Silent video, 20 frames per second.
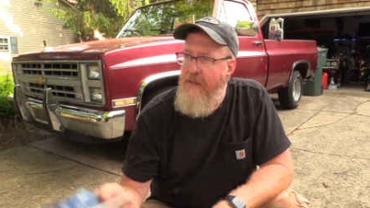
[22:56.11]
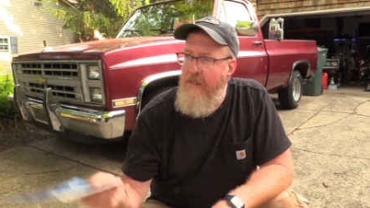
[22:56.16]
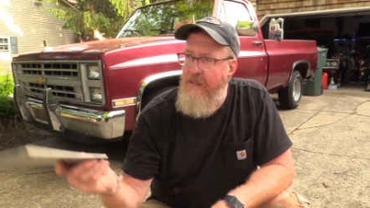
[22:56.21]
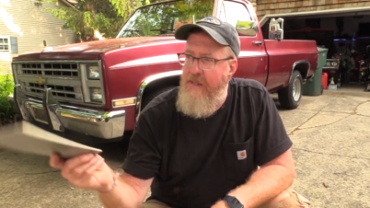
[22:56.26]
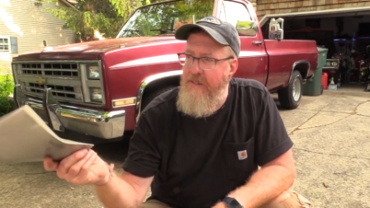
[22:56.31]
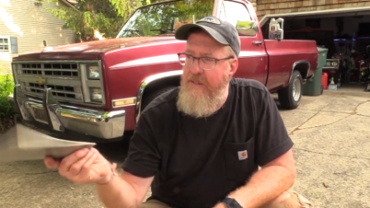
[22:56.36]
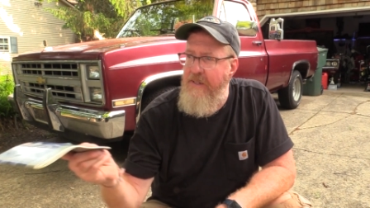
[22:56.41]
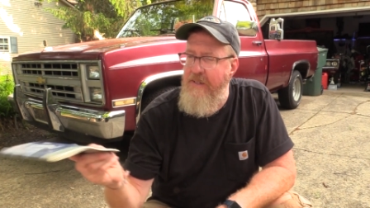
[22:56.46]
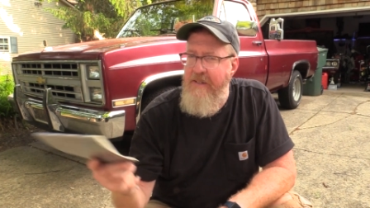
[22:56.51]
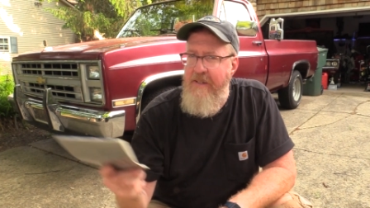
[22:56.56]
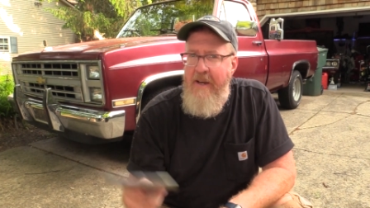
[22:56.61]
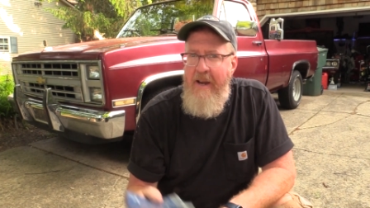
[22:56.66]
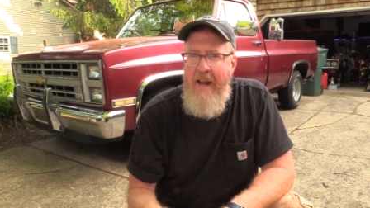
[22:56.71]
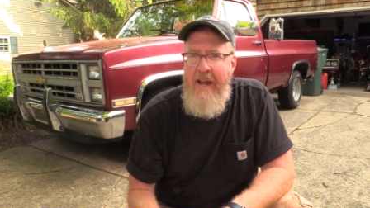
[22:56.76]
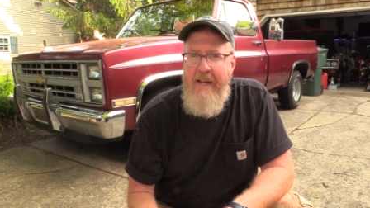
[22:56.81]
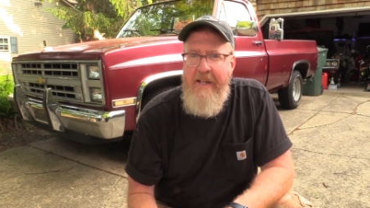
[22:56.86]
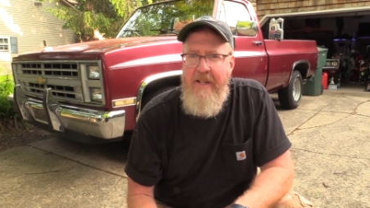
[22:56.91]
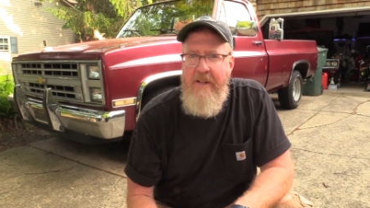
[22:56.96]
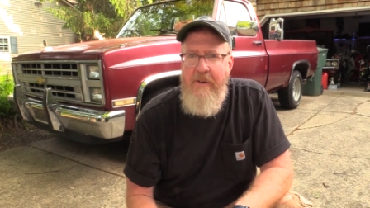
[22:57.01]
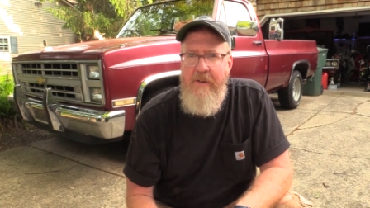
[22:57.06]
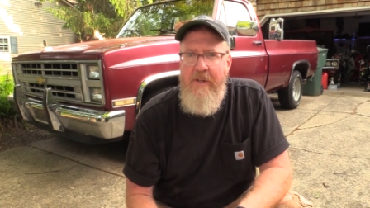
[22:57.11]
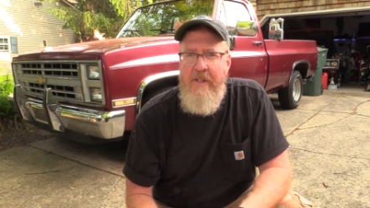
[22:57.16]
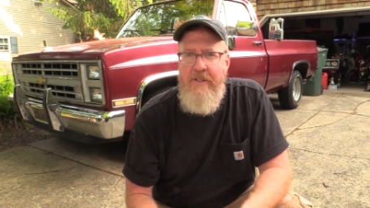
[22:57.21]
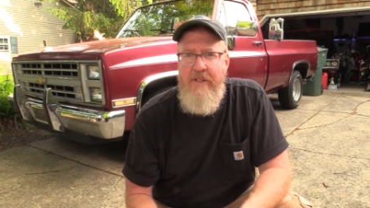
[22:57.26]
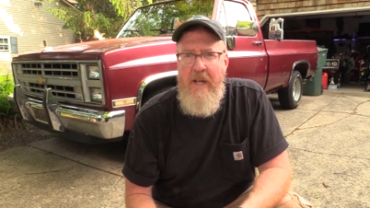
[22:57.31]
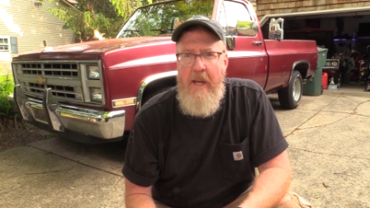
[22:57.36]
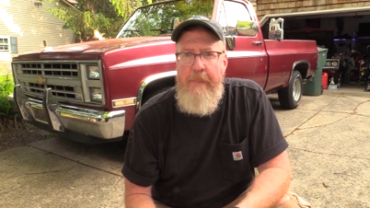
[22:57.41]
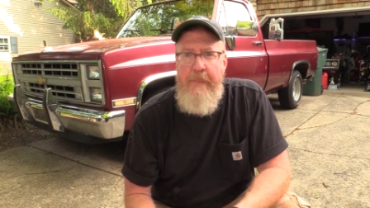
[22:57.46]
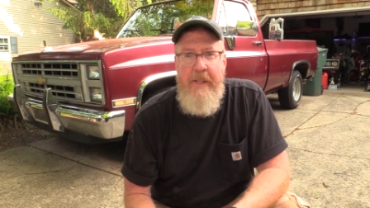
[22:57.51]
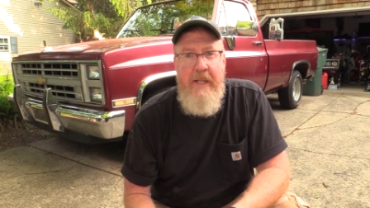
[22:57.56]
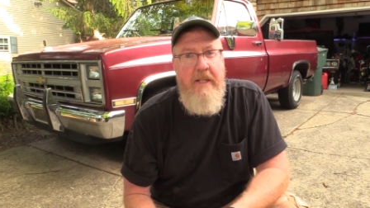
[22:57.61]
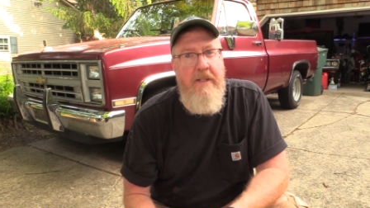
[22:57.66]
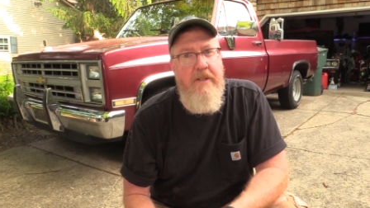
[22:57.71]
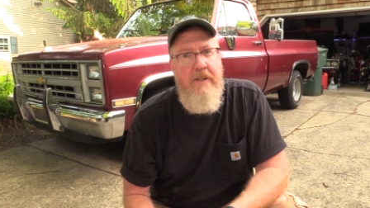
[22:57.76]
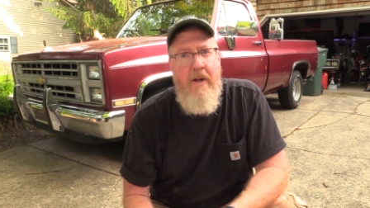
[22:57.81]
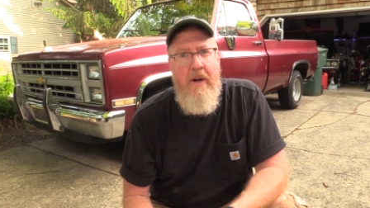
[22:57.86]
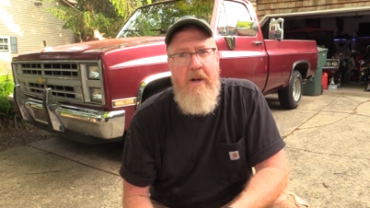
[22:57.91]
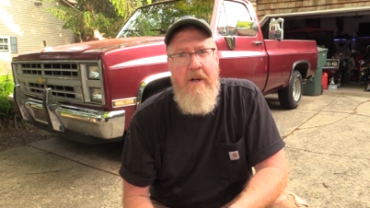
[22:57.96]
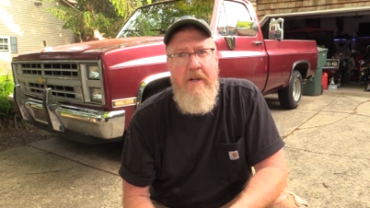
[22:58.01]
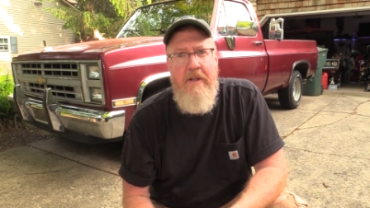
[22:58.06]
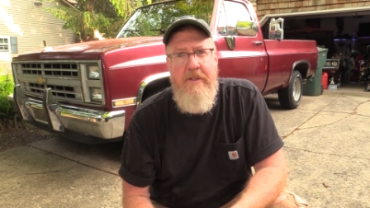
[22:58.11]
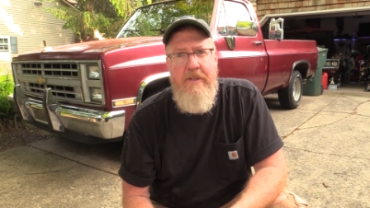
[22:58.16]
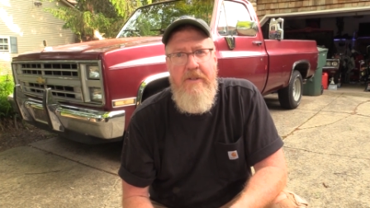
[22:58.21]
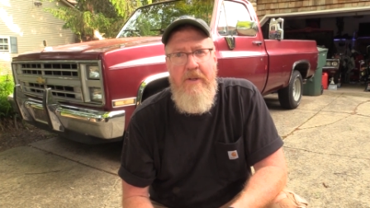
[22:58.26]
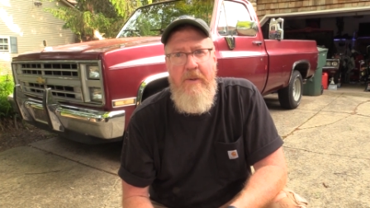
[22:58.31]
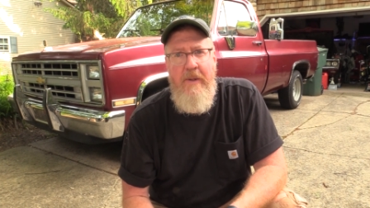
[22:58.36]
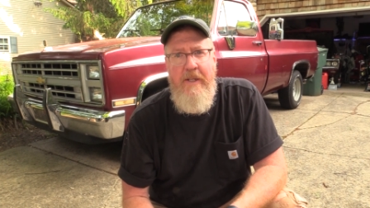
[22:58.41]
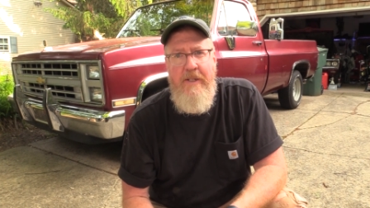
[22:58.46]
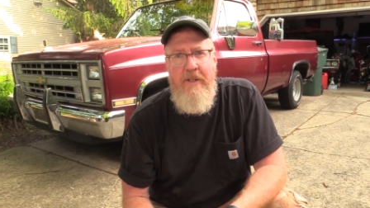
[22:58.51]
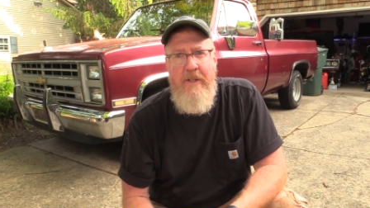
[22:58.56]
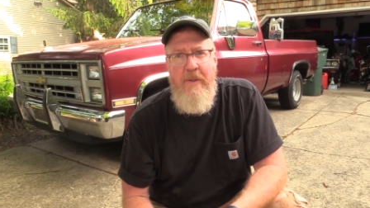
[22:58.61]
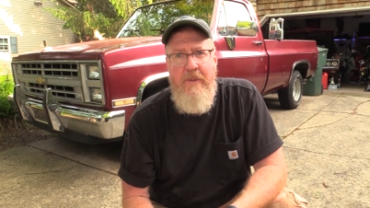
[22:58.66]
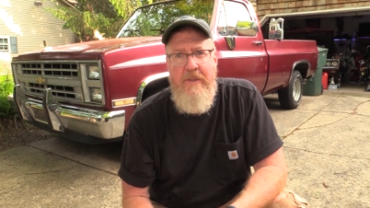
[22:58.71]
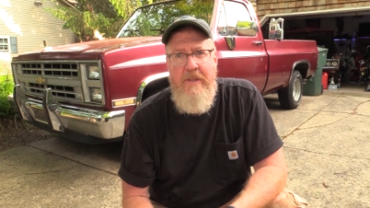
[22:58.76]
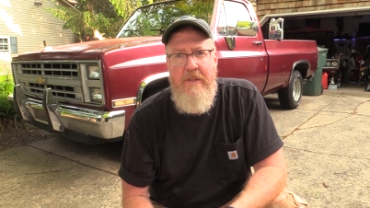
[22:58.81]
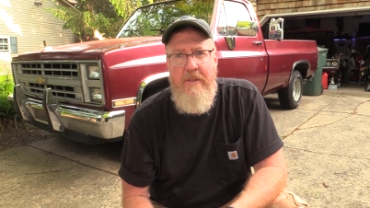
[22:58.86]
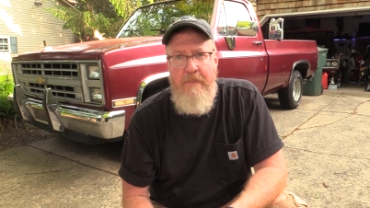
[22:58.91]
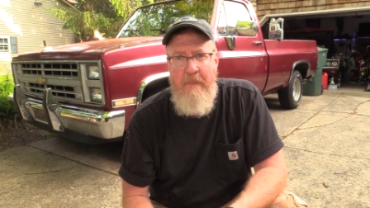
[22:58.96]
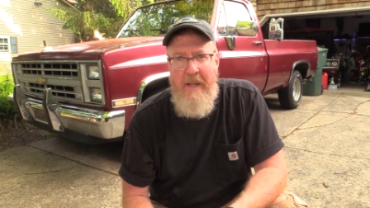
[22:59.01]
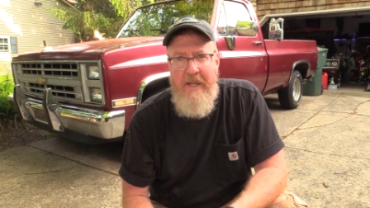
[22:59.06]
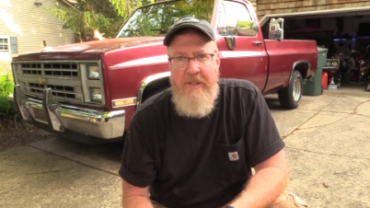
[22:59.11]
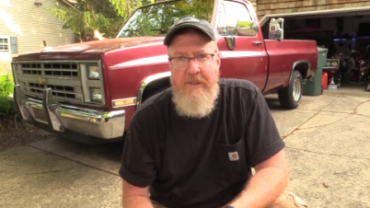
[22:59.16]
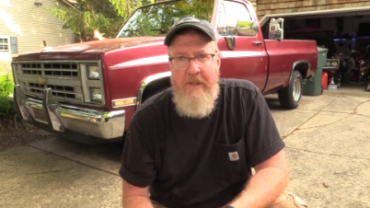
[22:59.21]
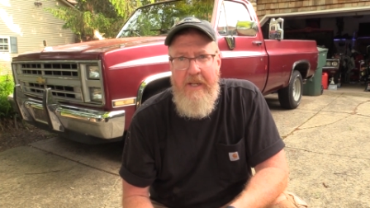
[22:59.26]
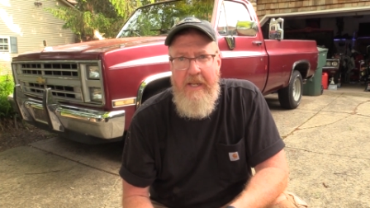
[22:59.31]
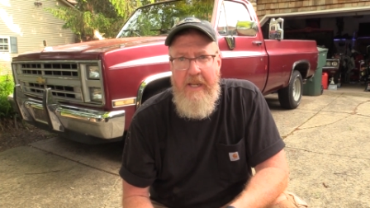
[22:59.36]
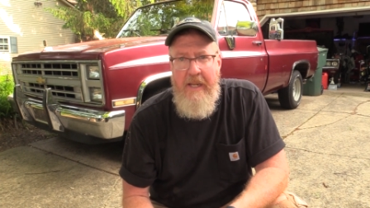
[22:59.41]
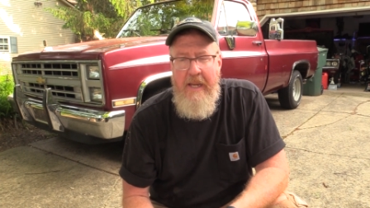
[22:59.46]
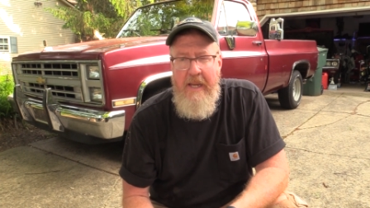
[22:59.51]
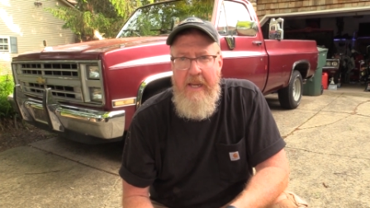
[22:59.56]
This is an Acura Japanese car, so it uses metric.